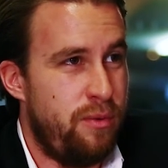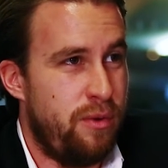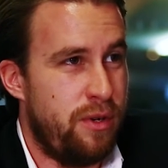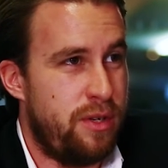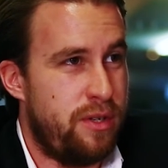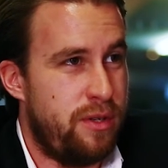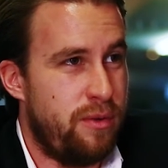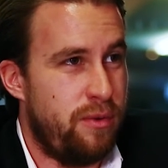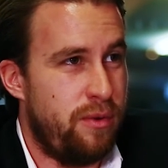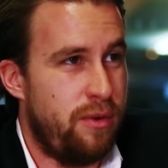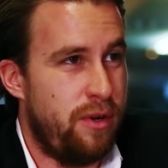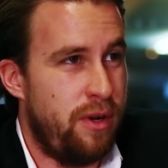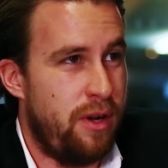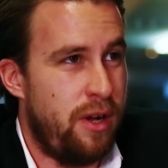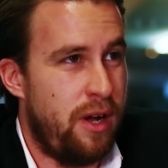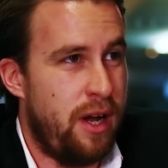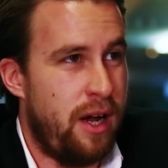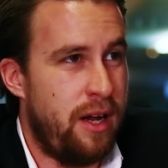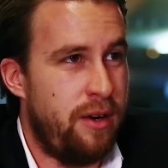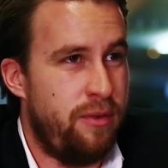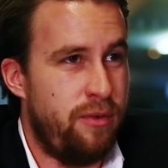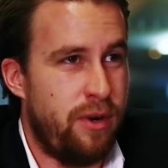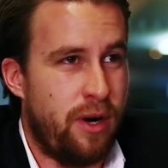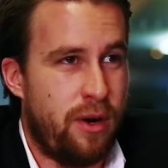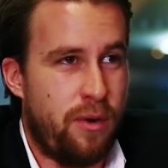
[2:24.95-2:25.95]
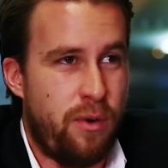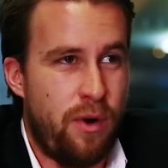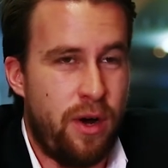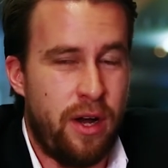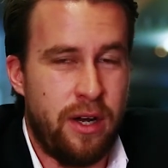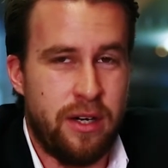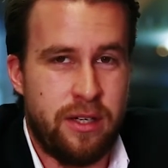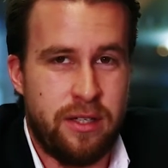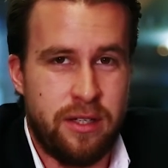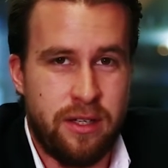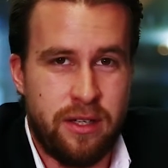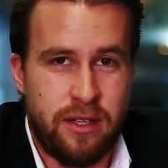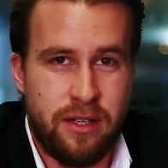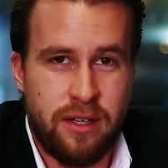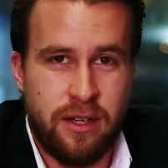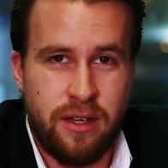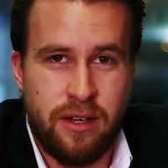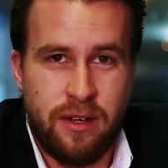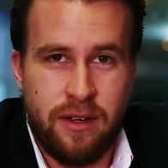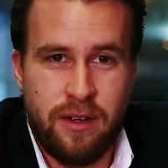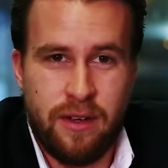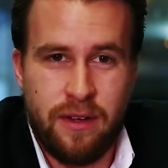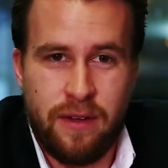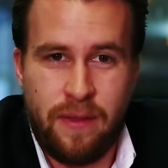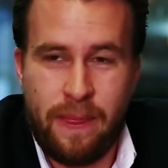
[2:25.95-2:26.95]
What's the unrequited?
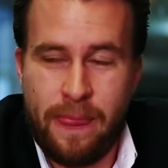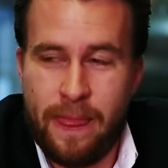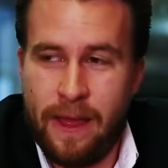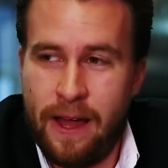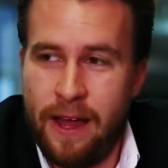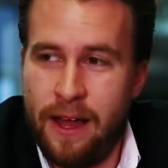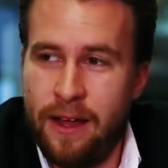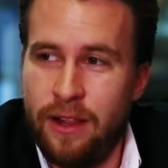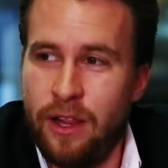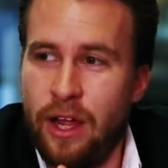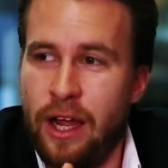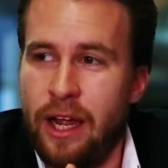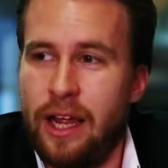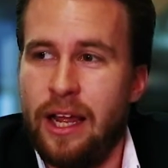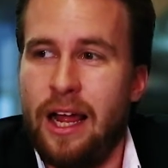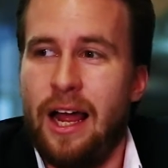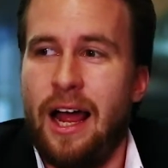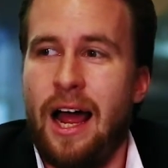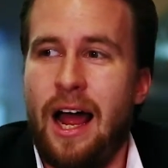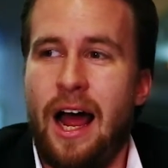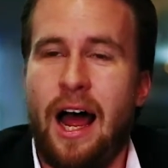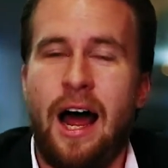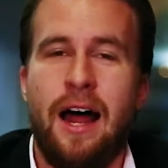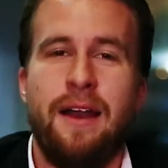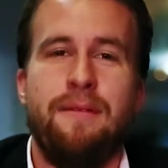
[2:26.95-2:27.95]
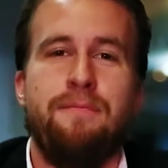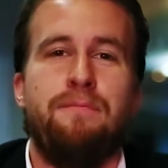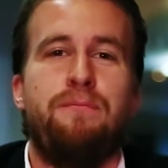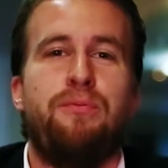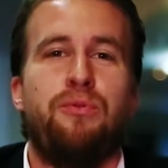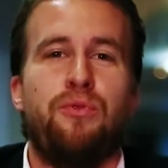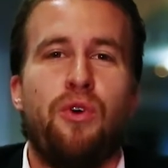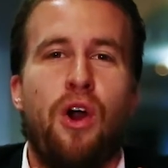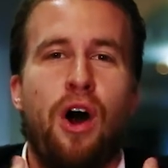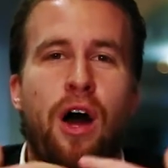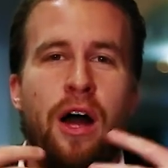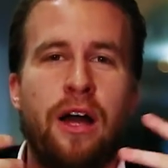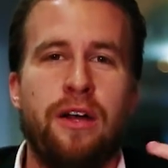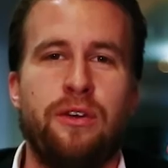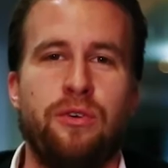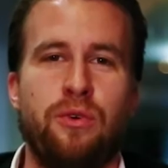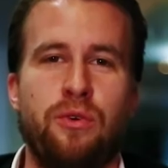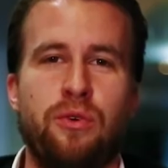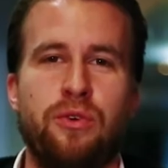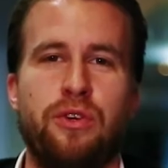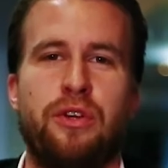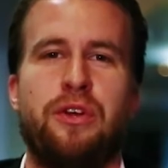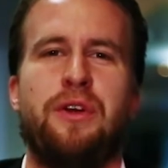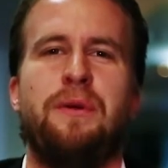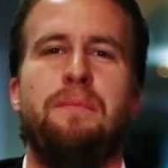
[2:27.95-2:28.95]
Like
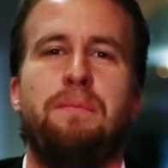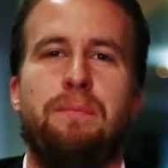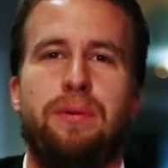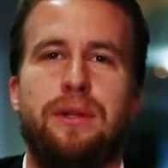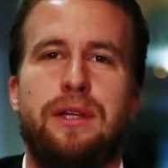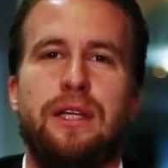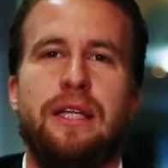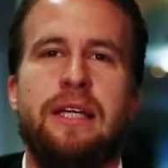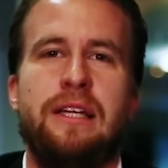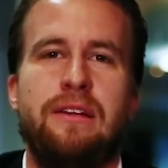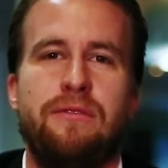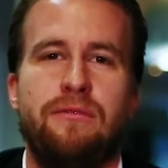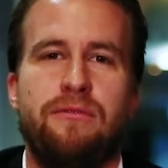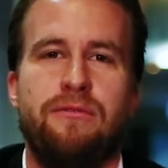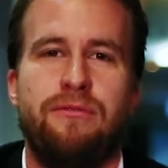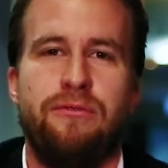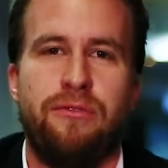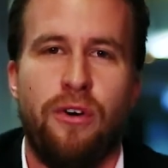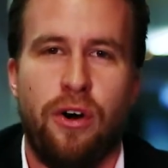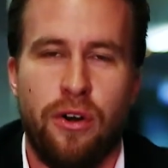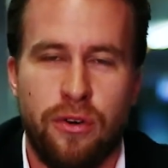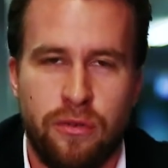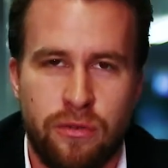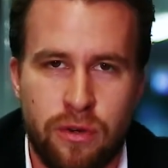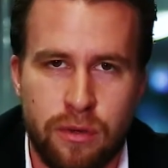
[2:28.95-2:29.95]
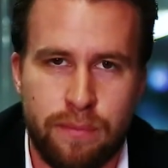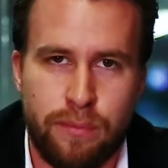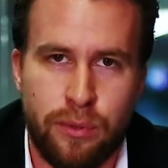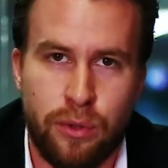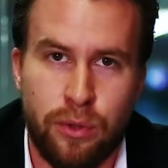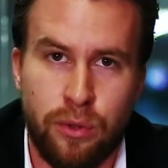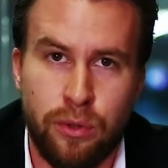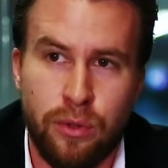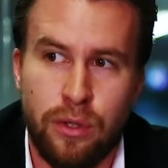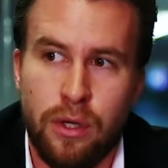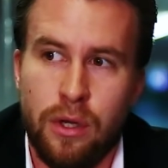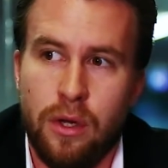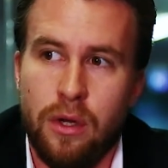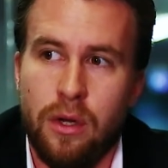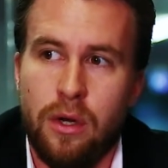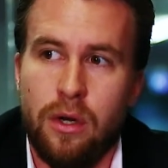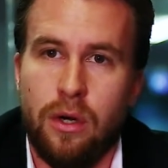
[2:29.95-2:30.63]
unbridled, complete, vulnerable